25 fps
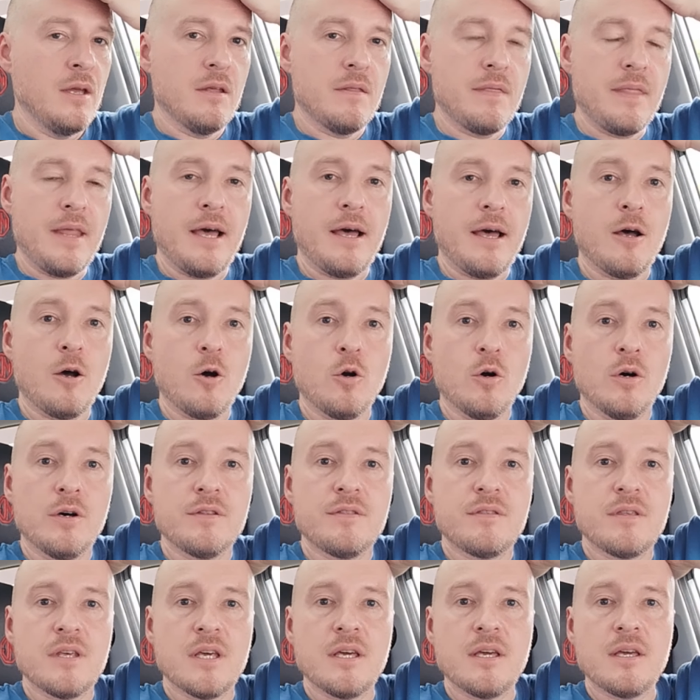Now,
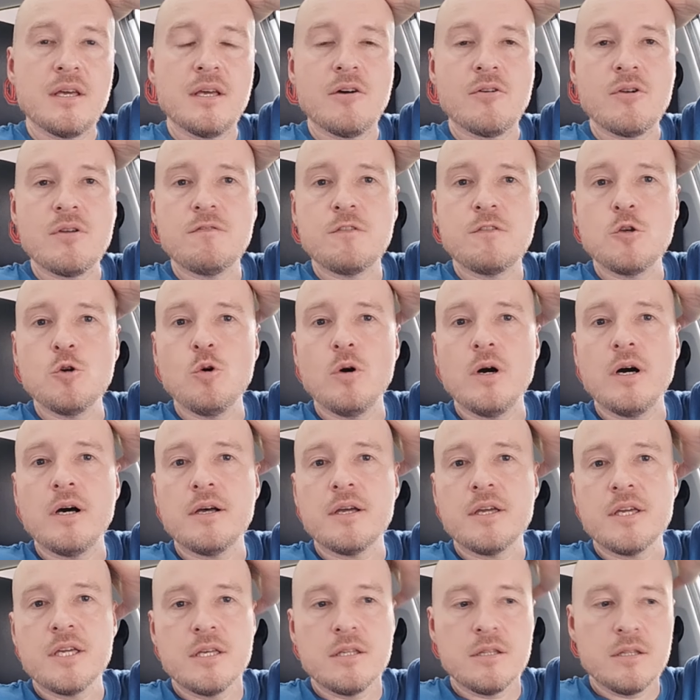the reviewer
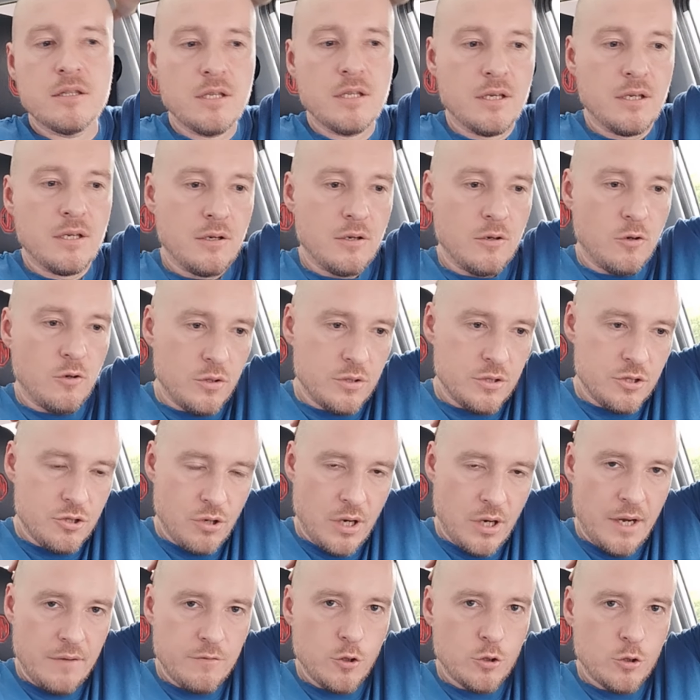on
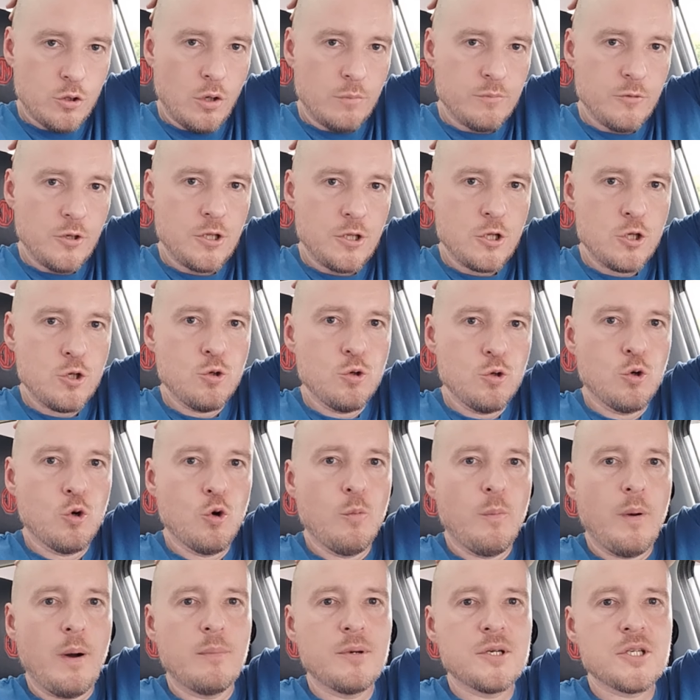drive.com.au who
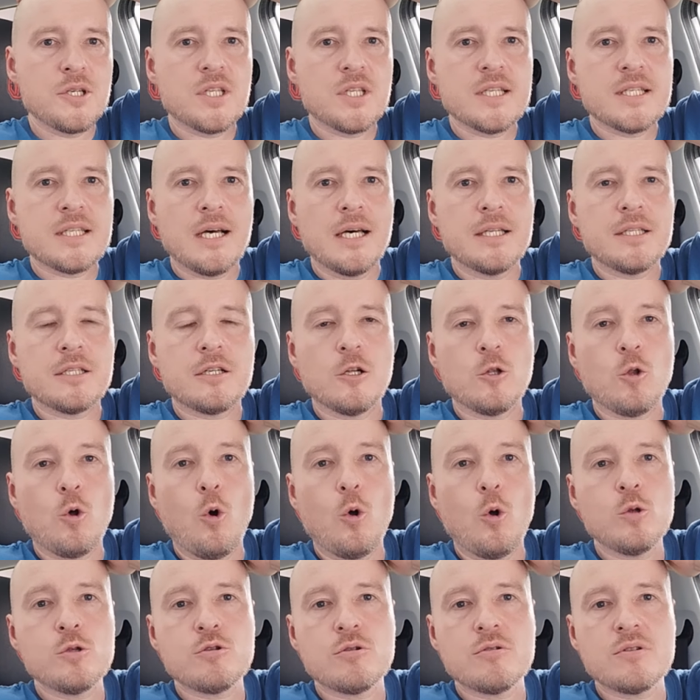published this article
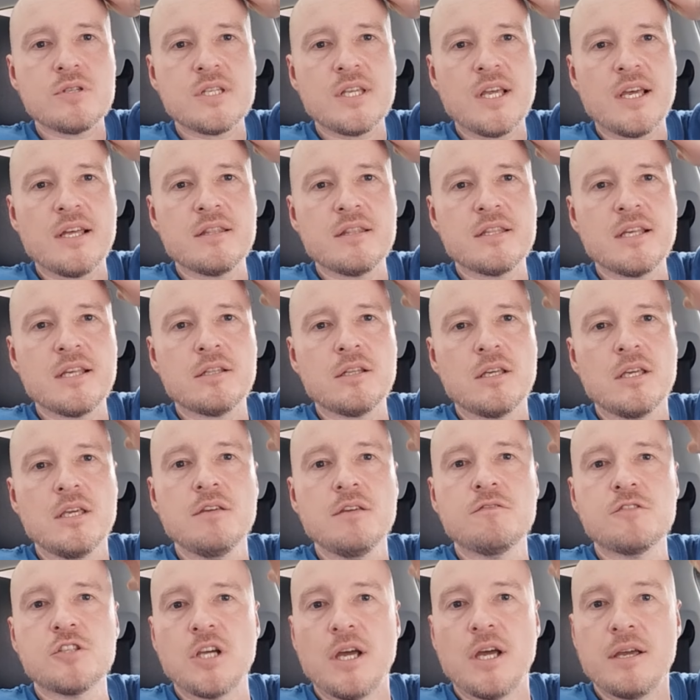also said that
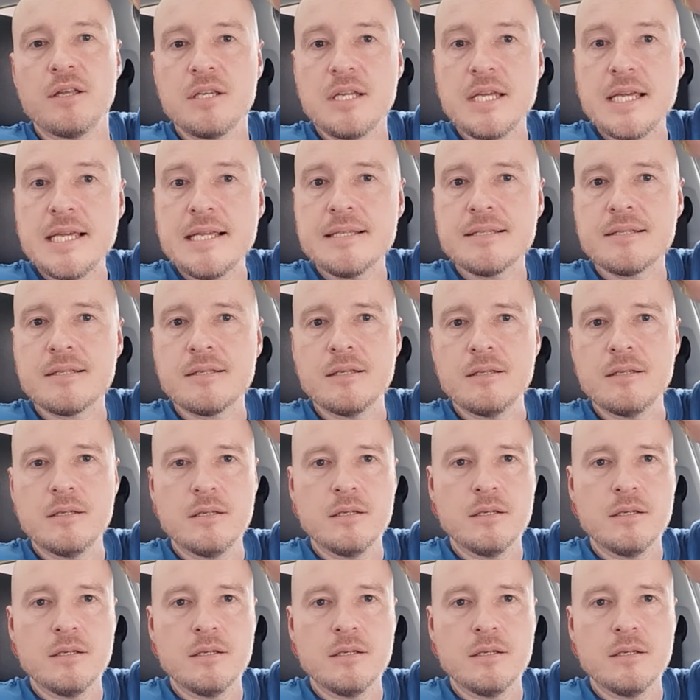if Chinese,